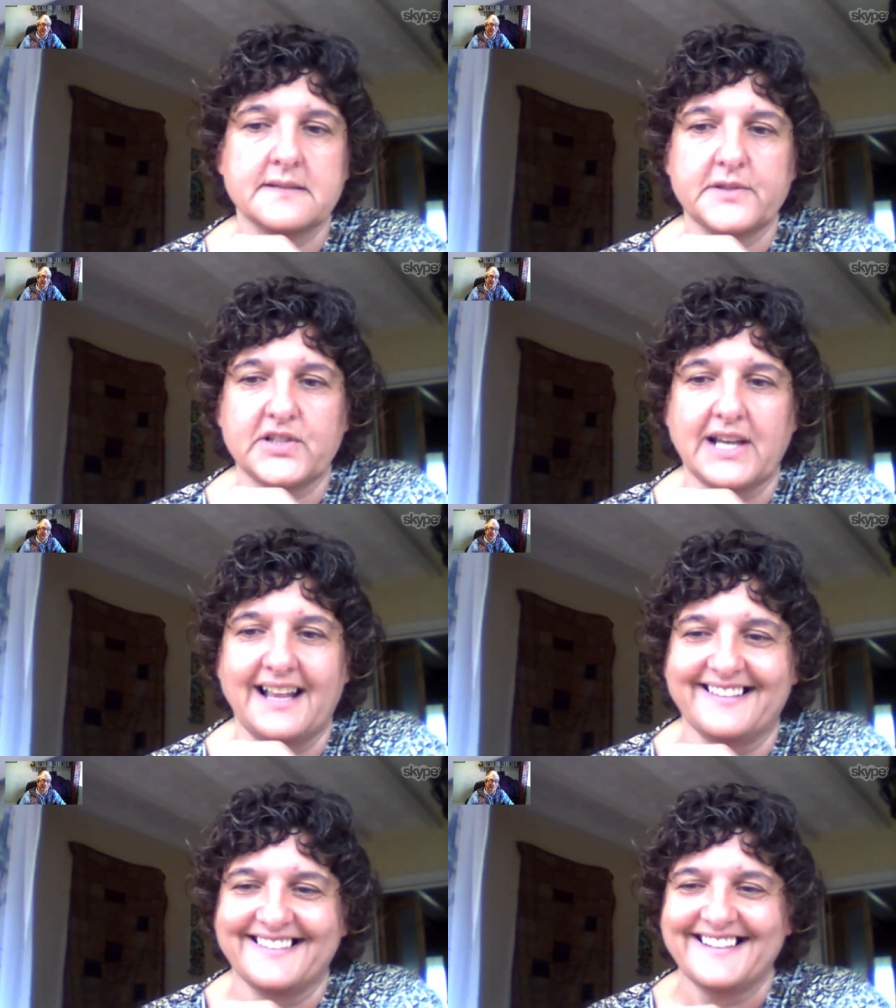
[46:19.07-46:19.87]

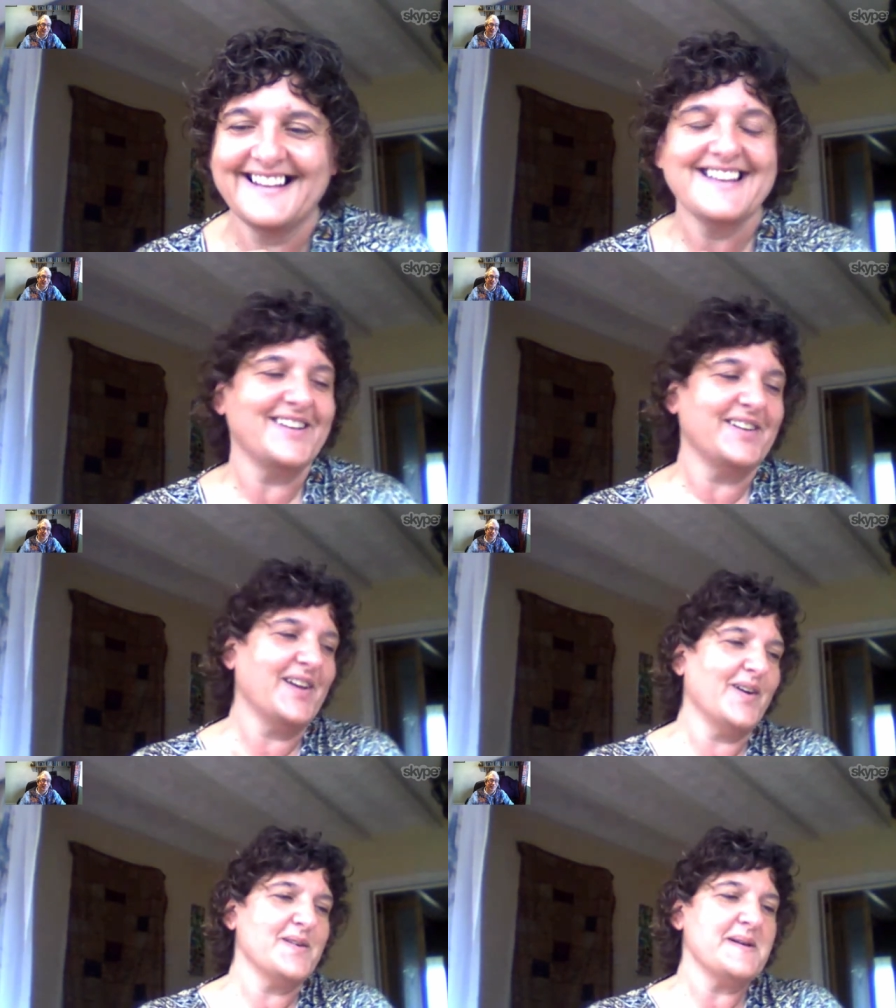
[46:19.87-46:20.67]
Michelle, you
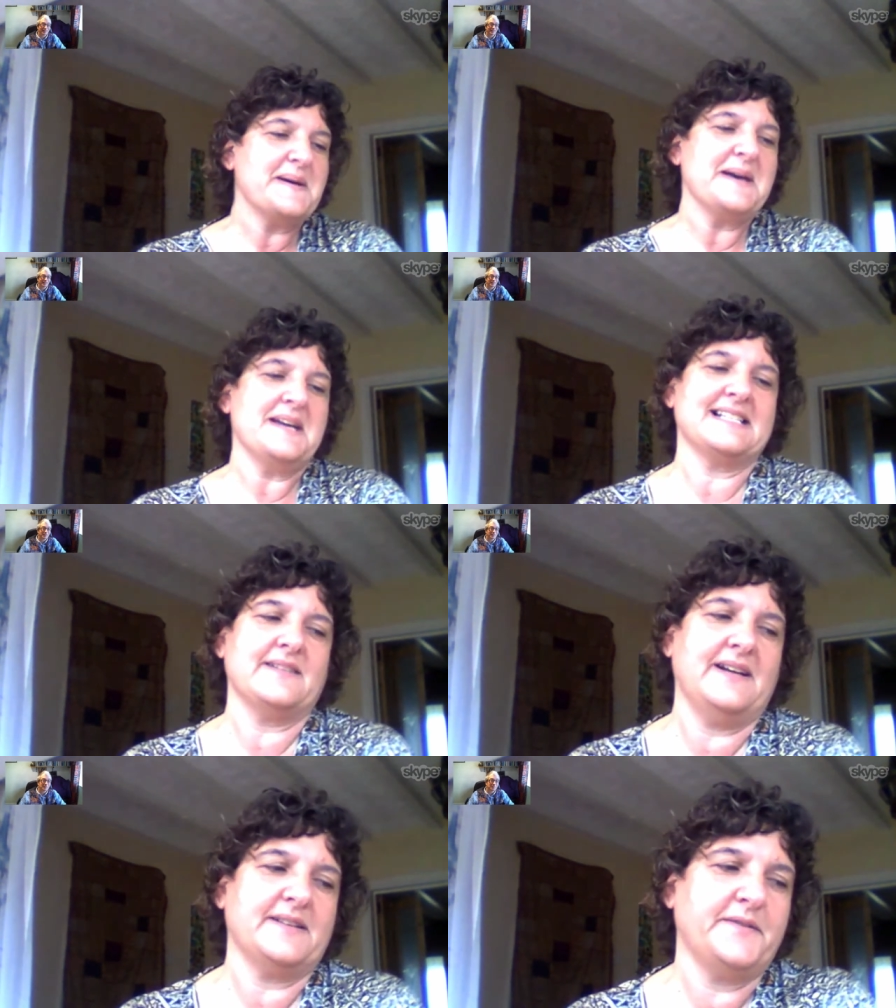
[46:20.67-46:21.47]
know, because
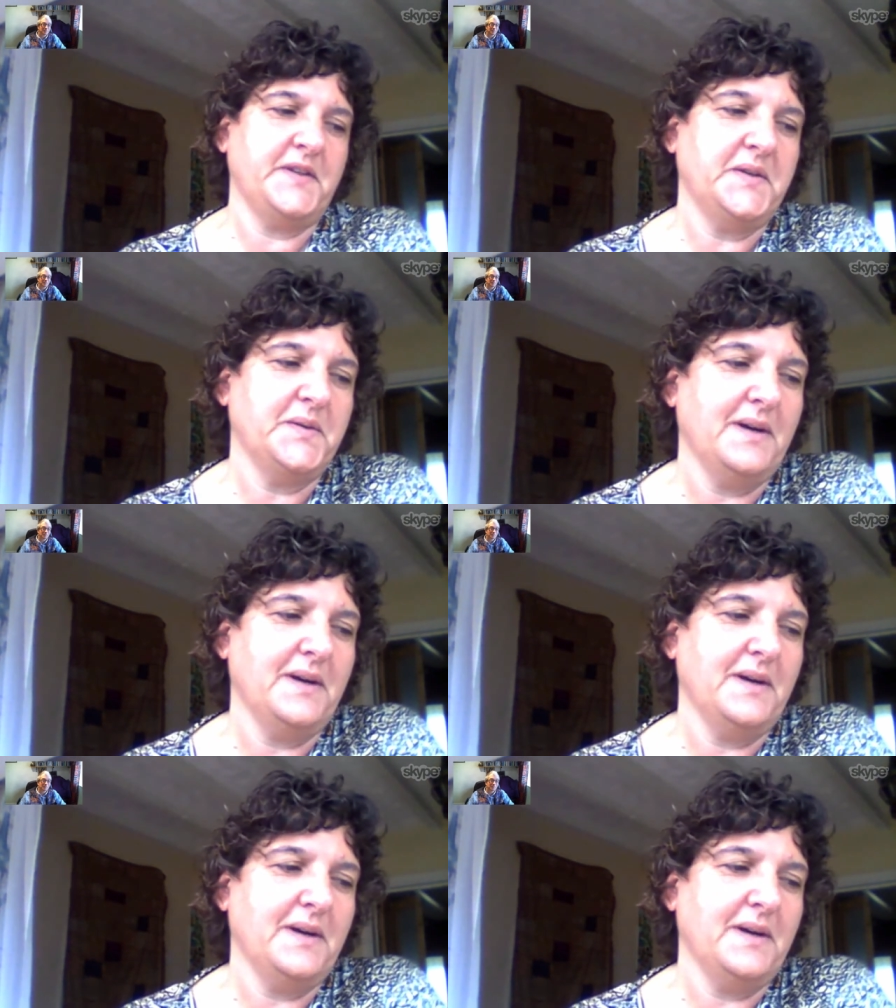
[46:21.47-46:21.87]
I've had a few.